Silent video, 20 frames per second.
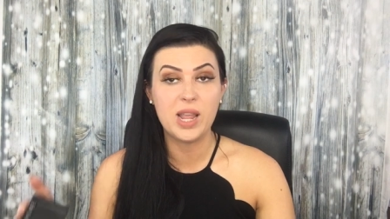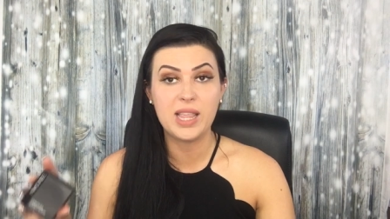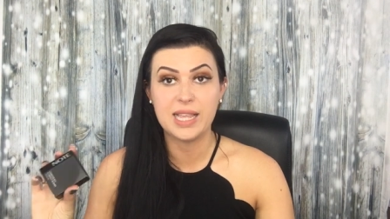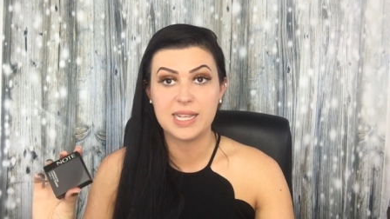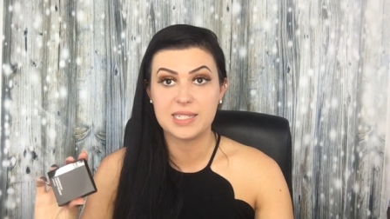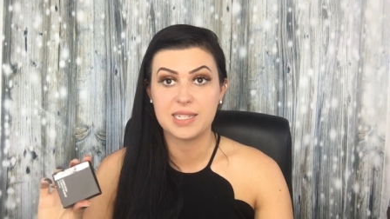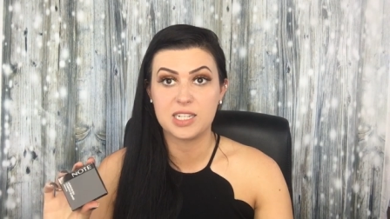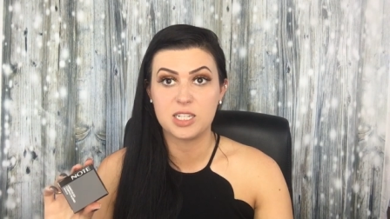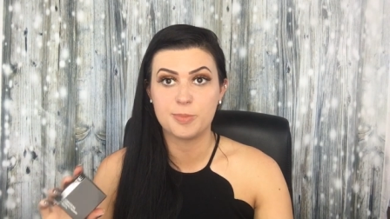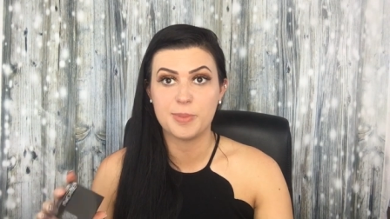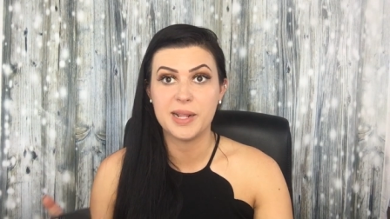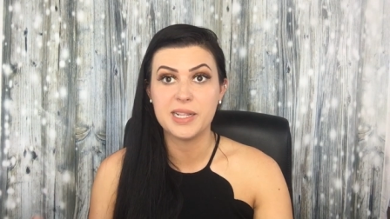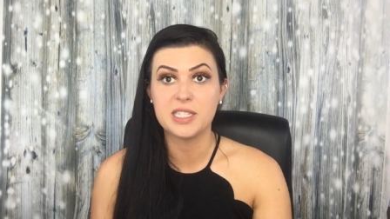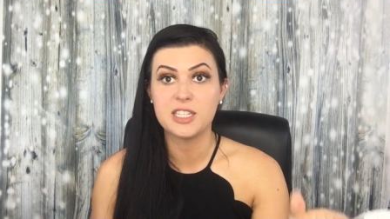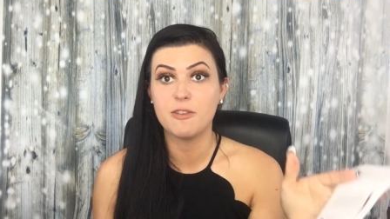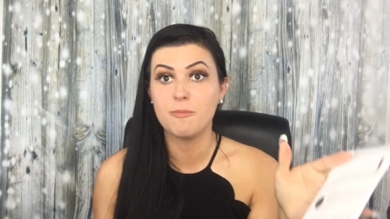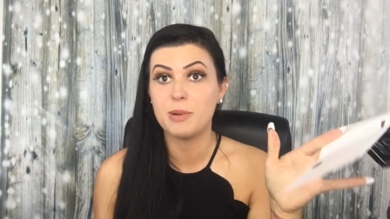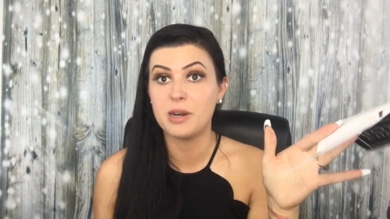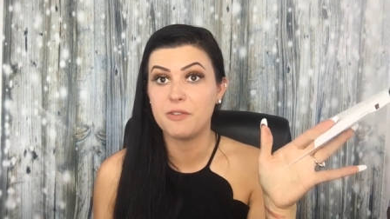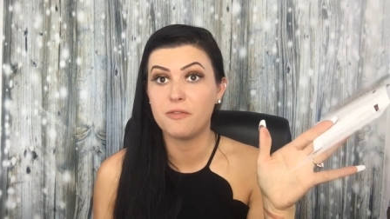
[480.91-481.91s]
way less
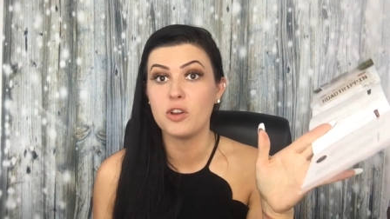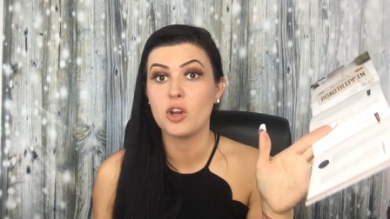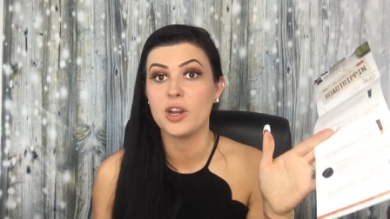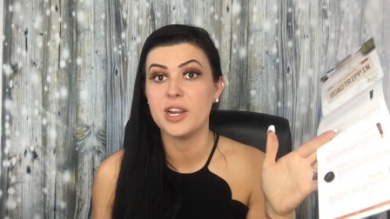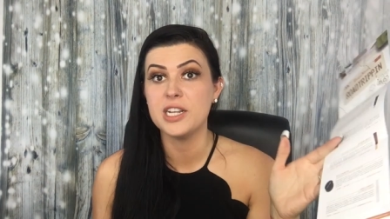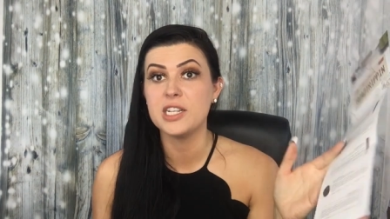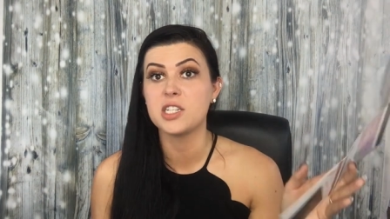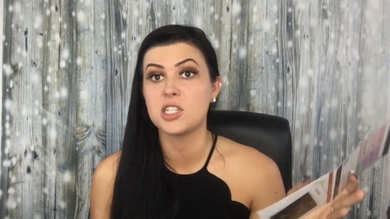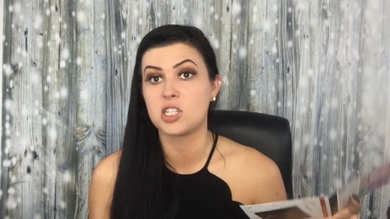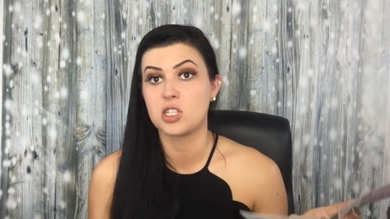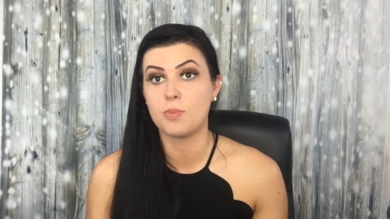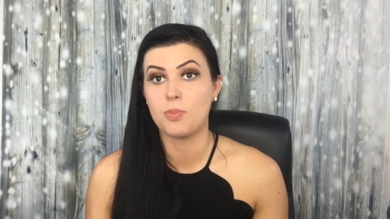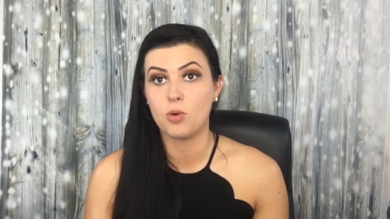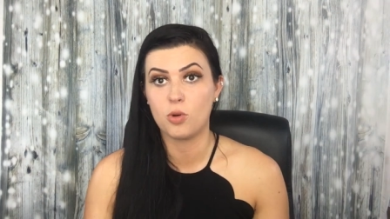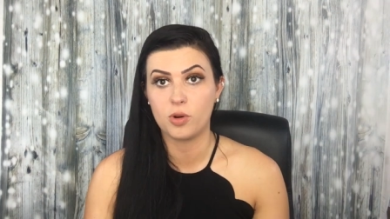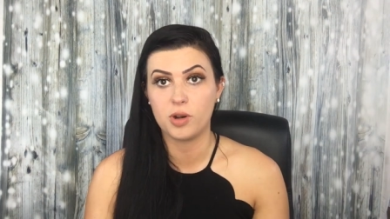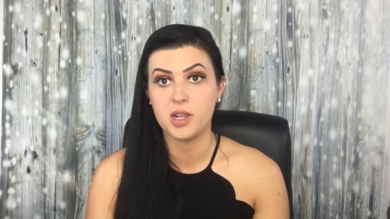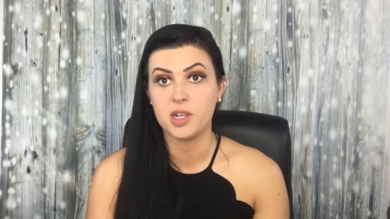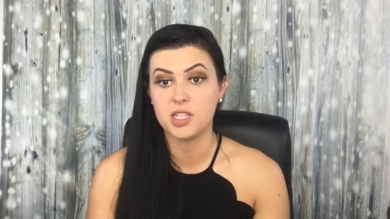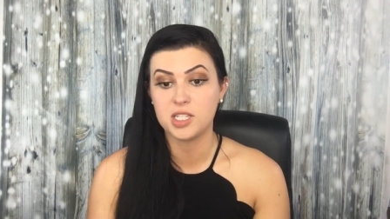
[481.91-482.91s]
expensive, but if you're into
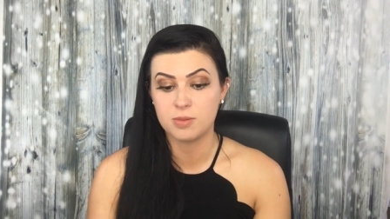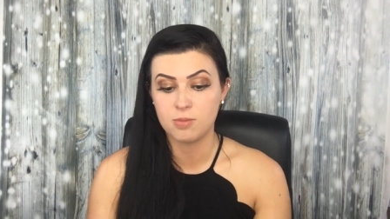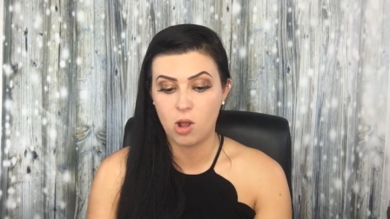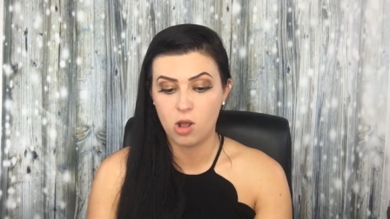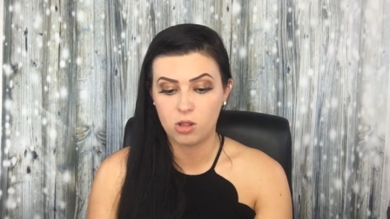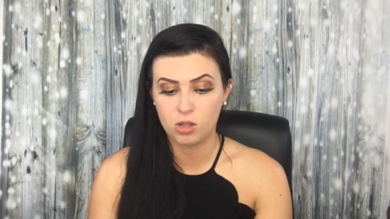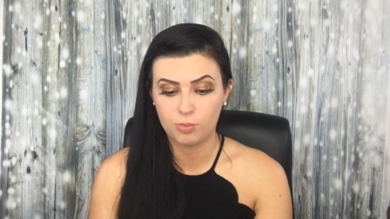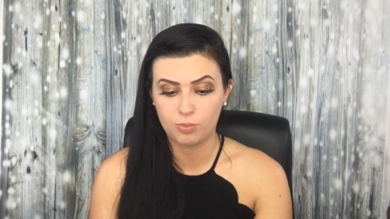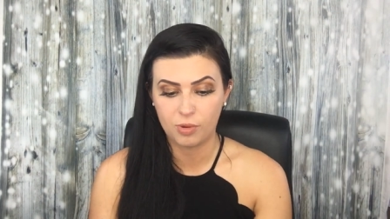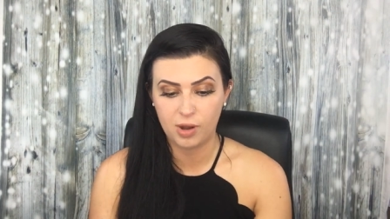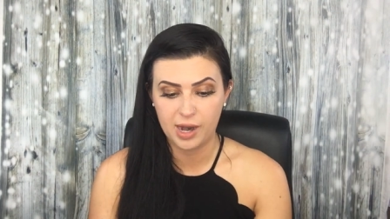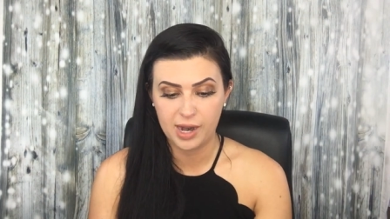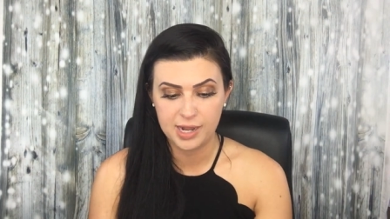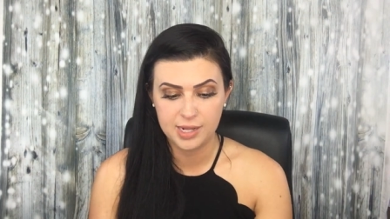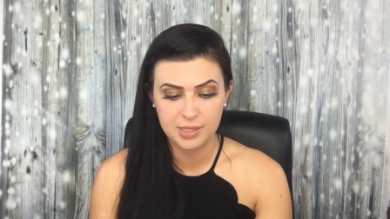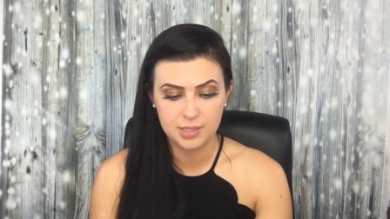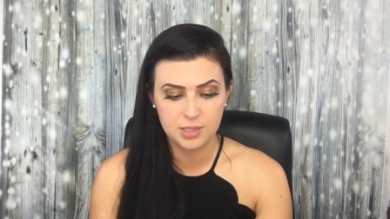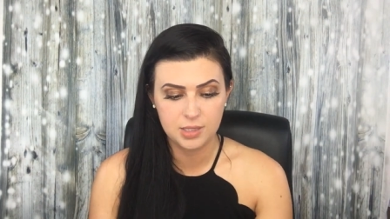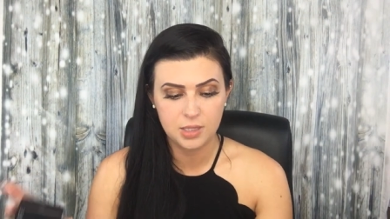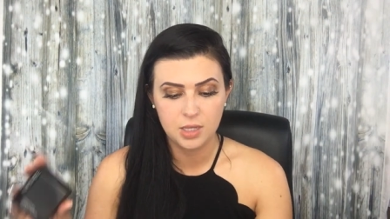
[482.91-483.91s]
supporting smaller
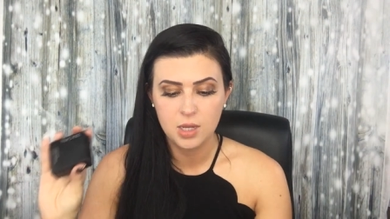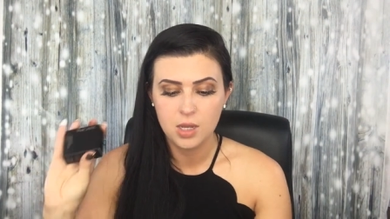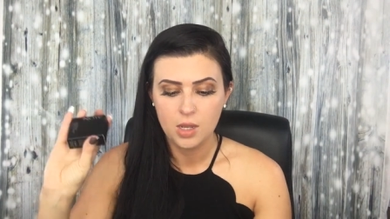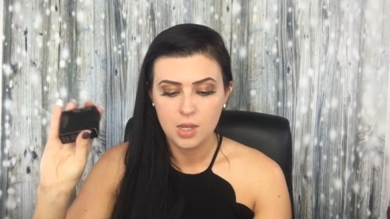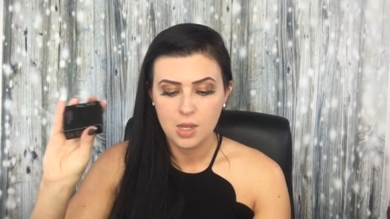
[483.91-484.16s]
brands,